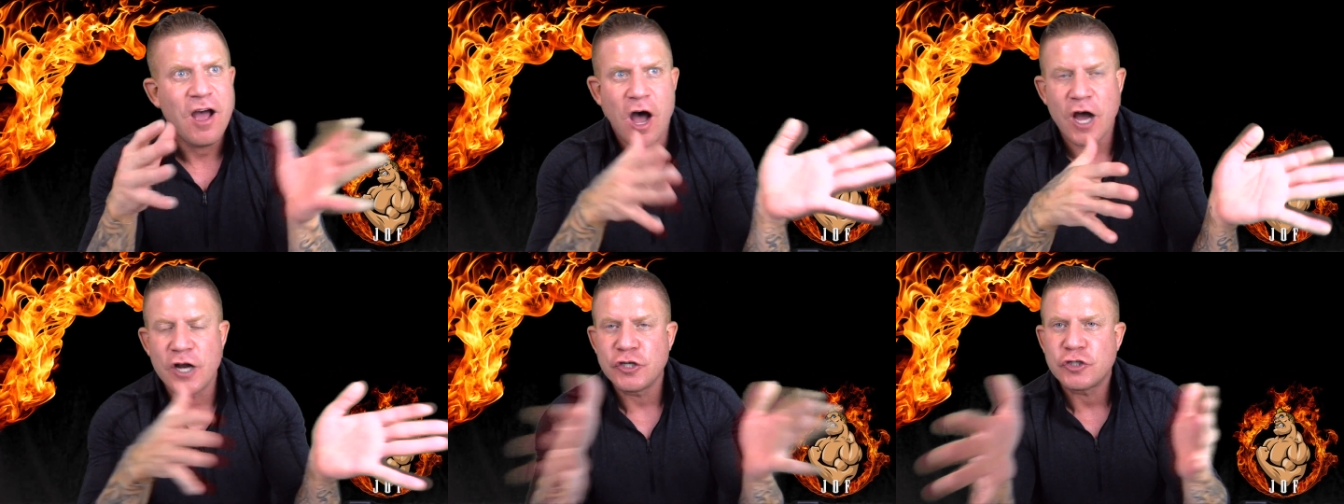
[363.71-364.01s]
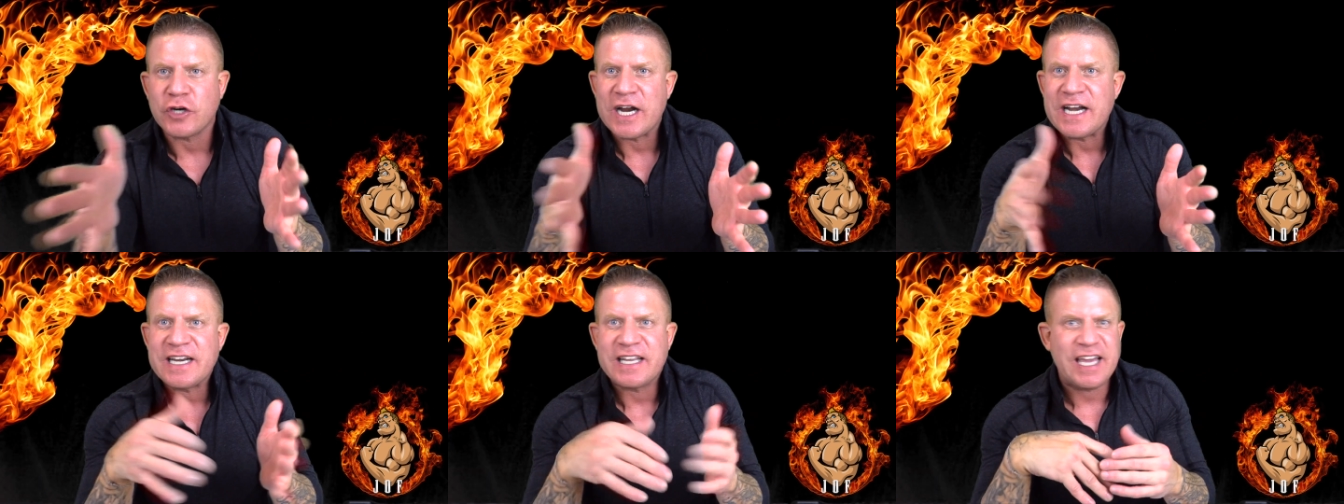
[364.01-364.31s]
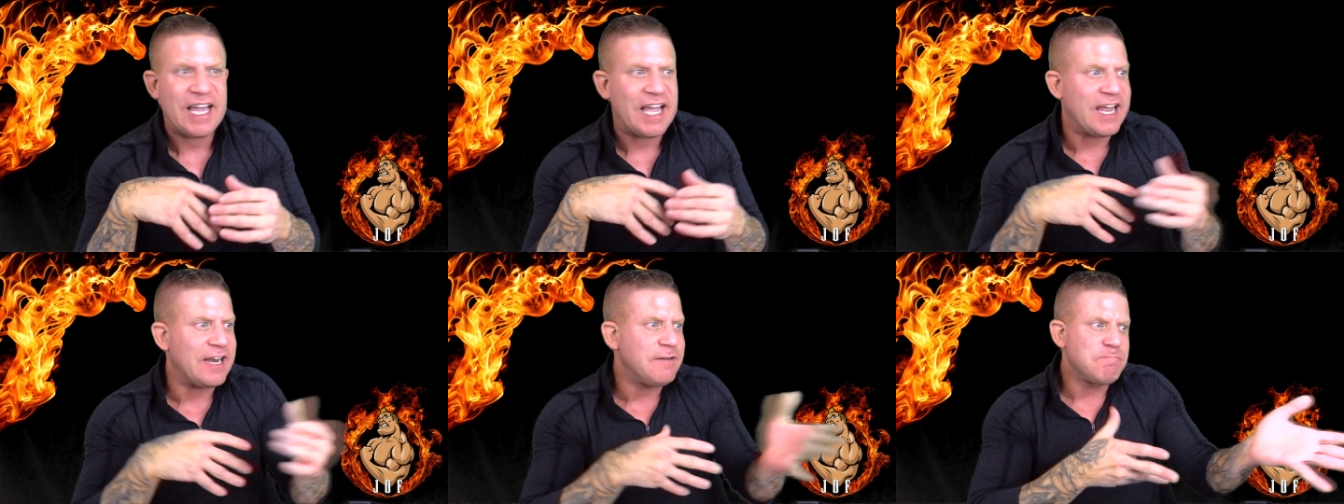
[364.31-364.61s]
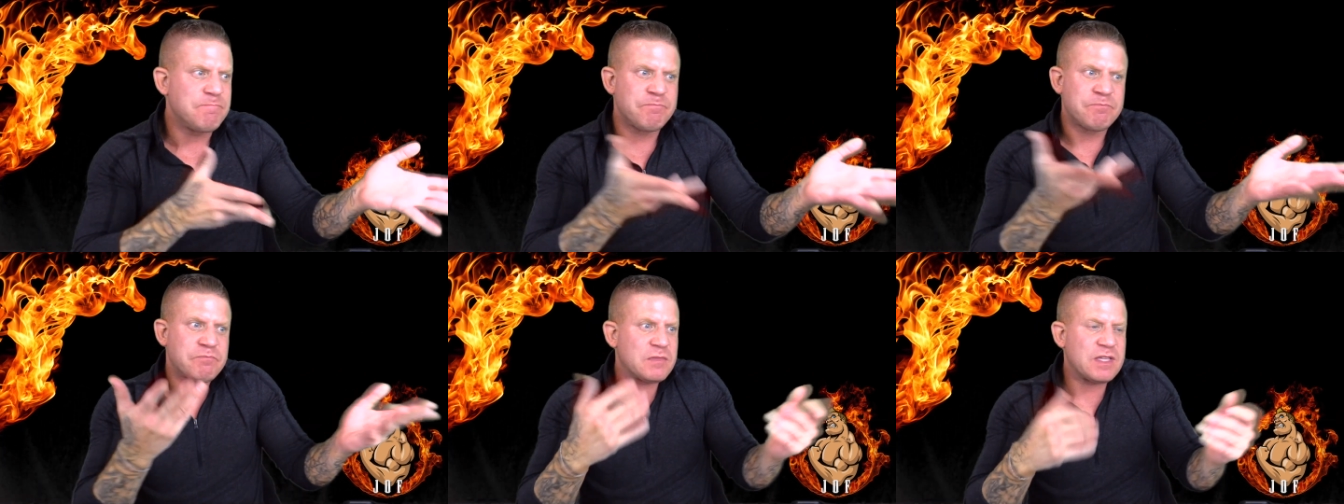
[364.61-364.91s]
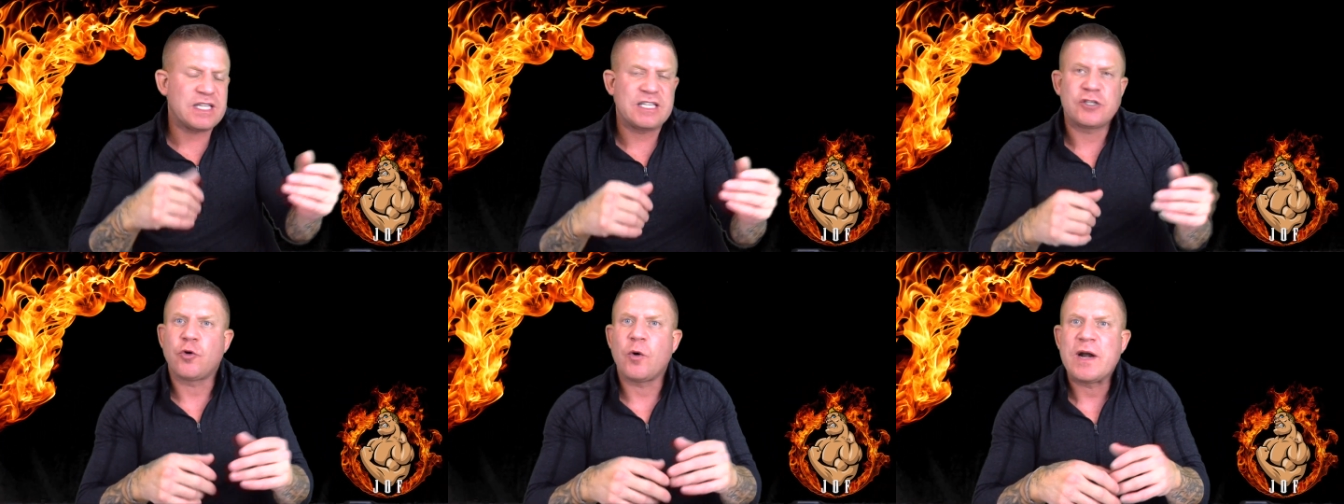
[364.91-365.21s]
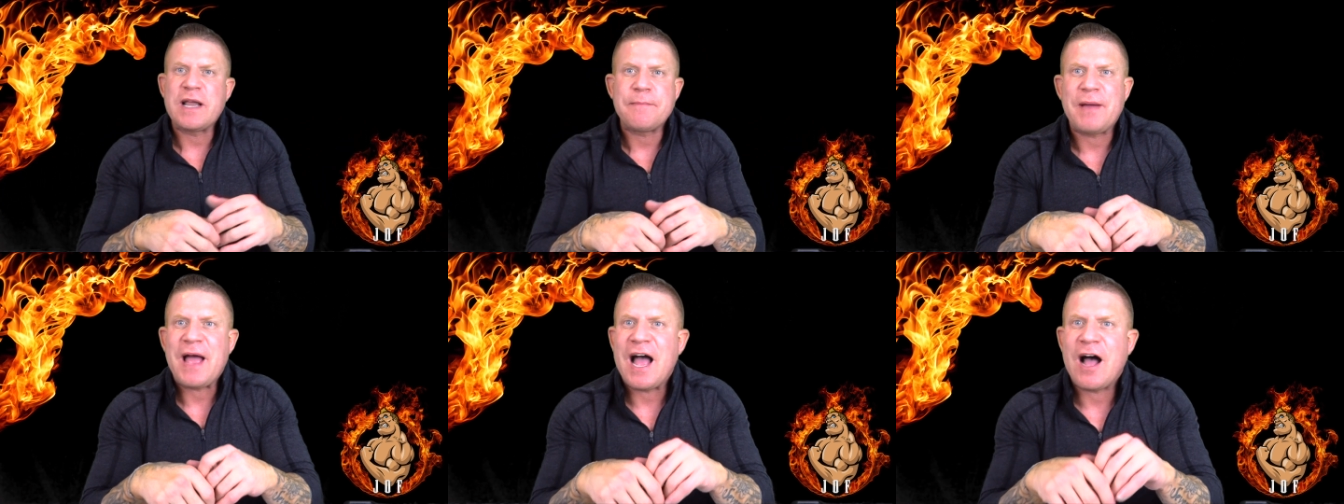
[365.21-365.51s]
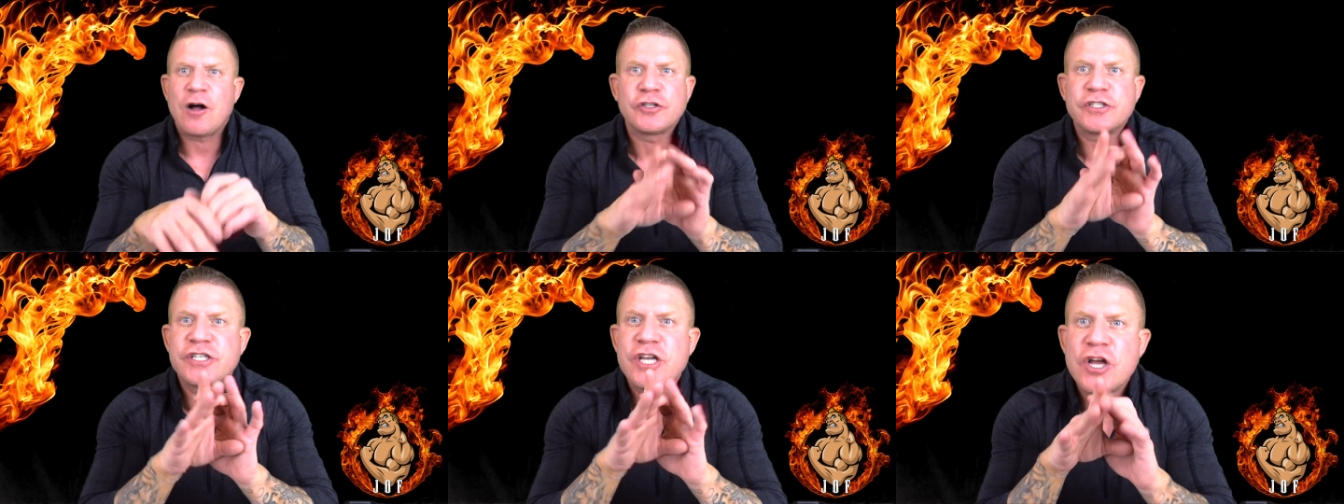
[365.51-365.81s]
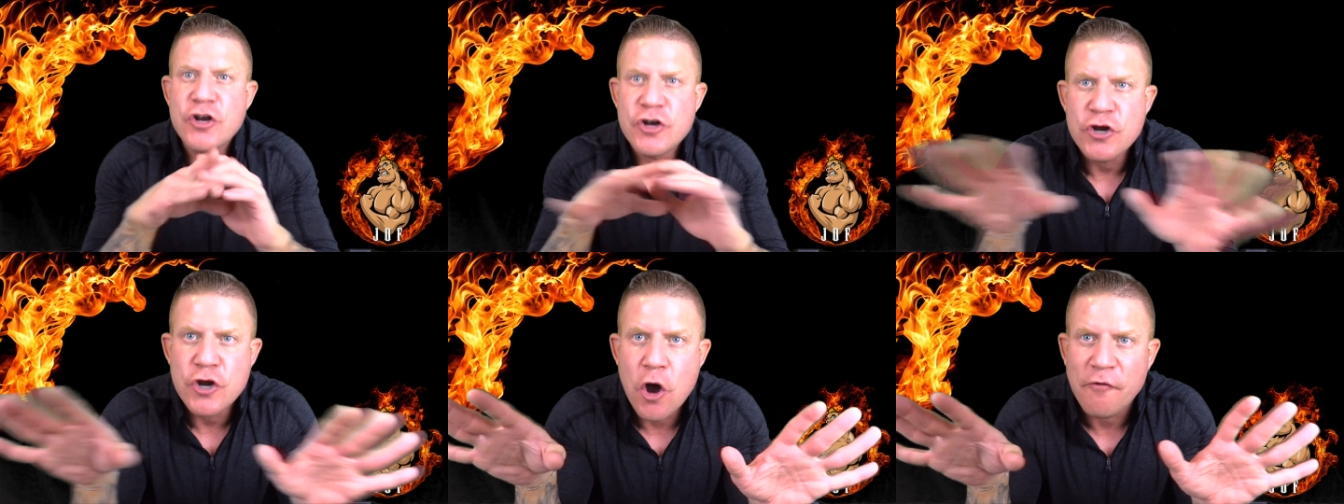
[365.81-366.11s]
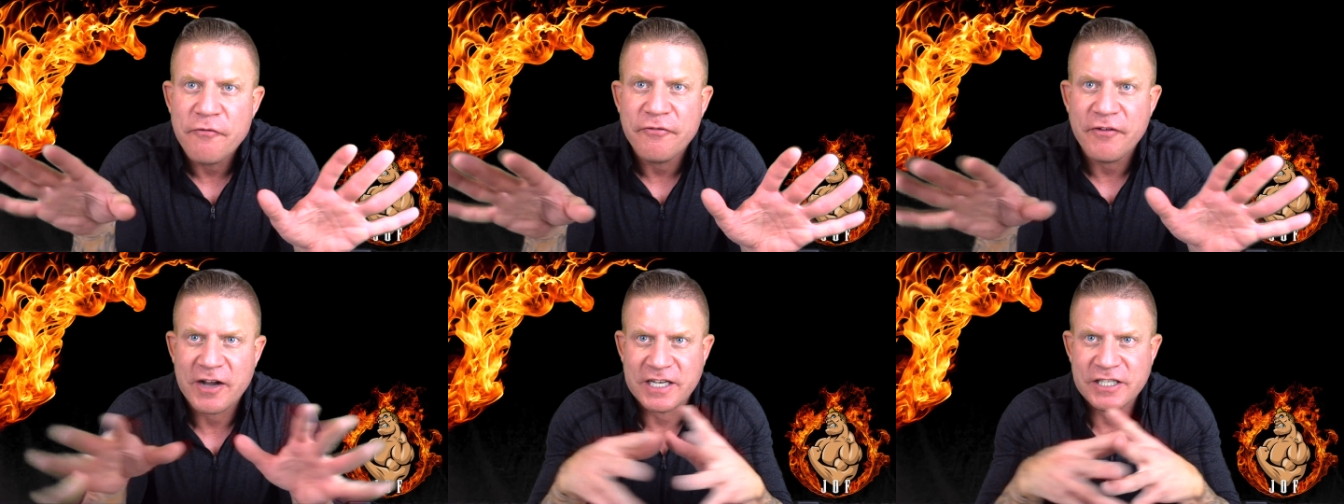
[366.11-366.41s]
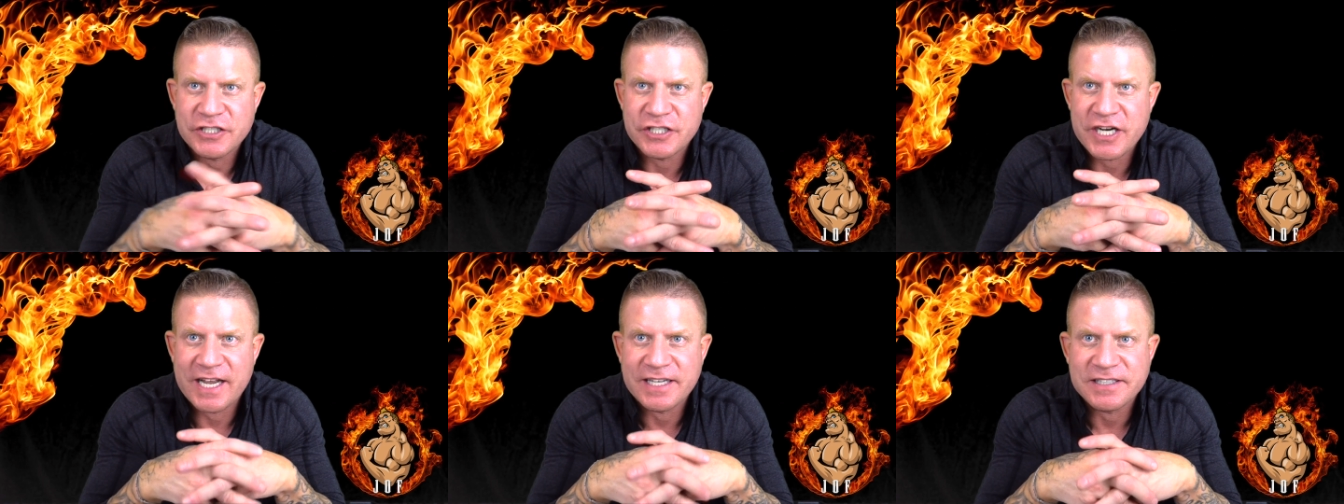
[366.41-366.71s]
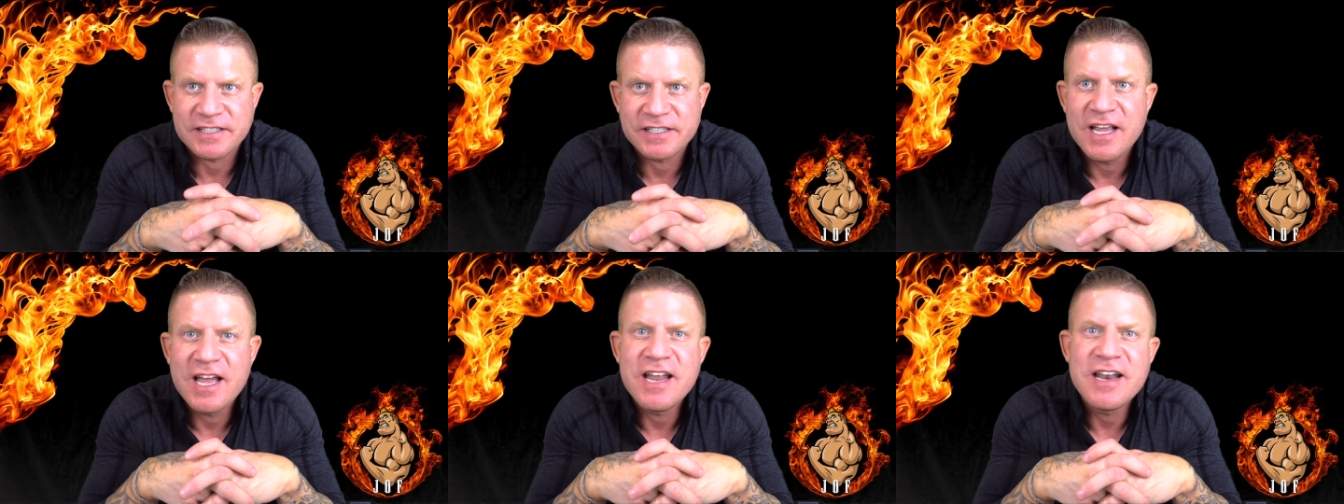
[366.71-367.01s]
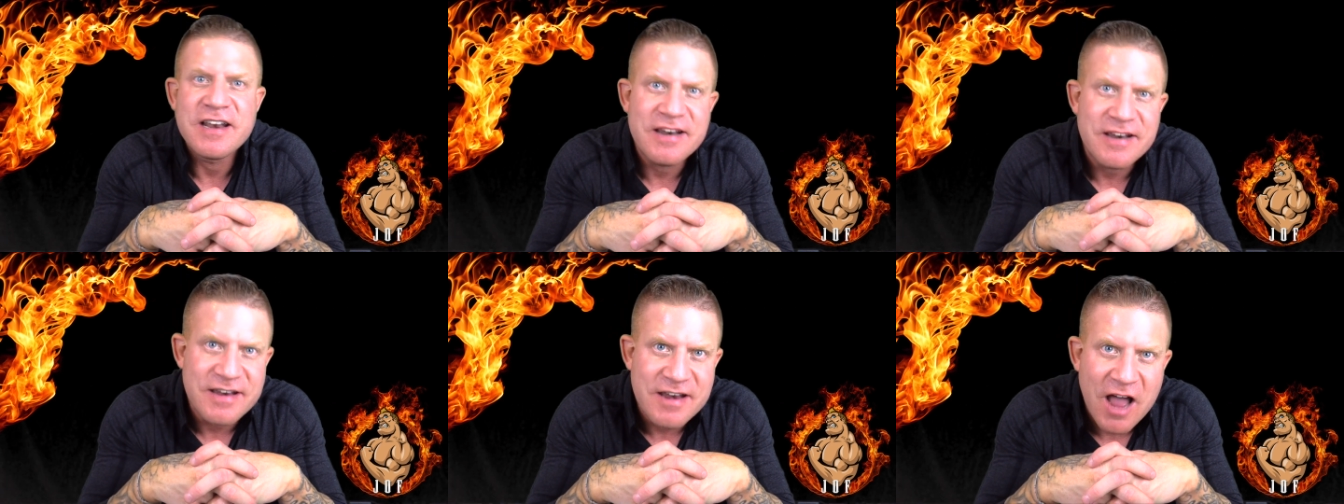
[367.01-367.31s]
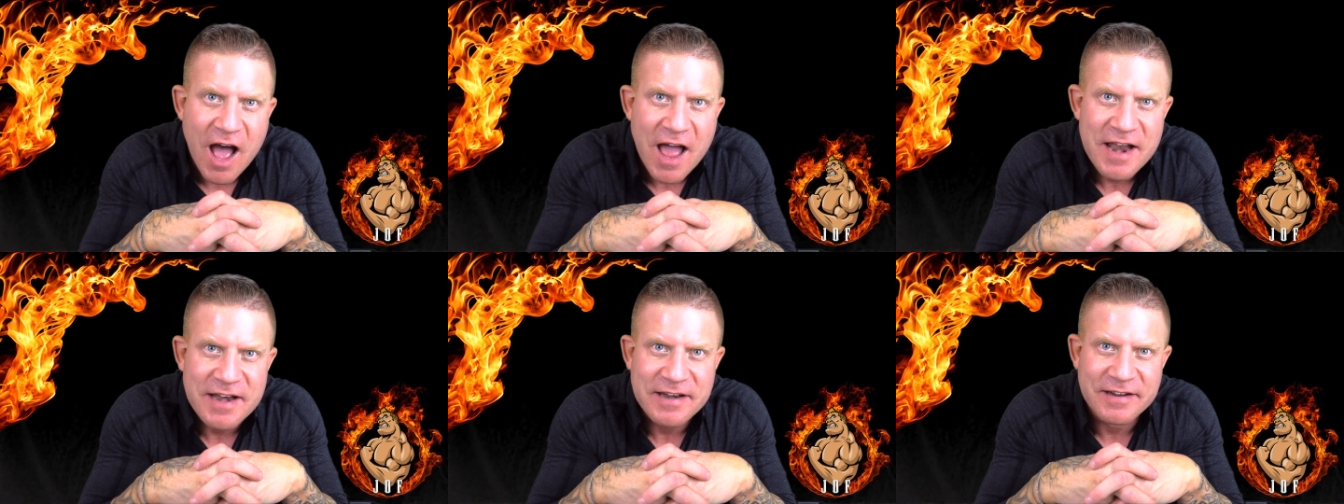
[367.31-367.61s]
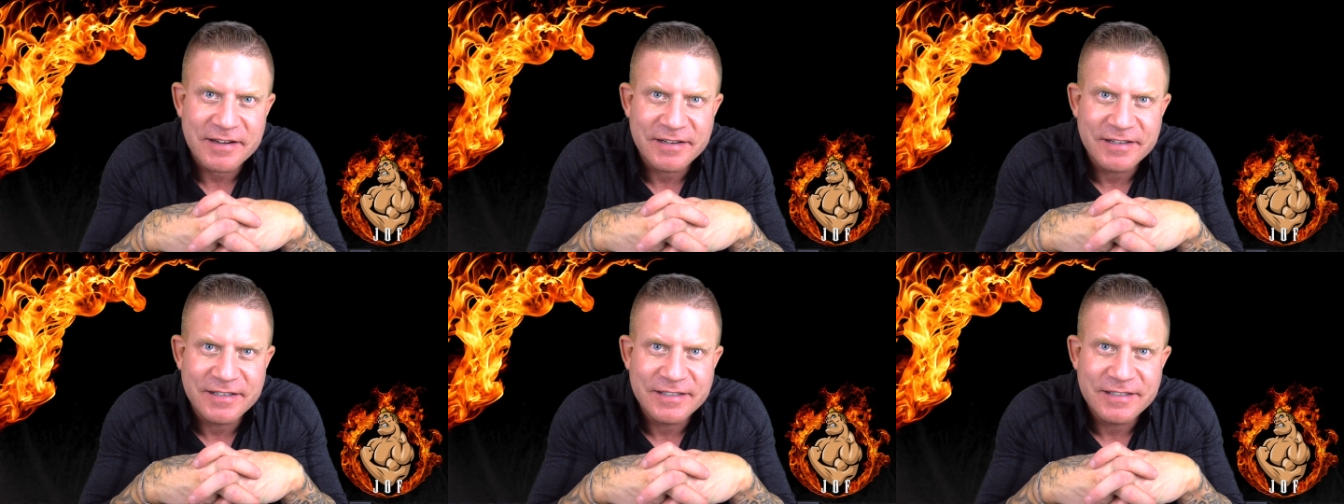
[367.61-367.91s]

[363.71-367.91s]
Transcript: Untrained kid, 20 pounds, no fucking chance. None.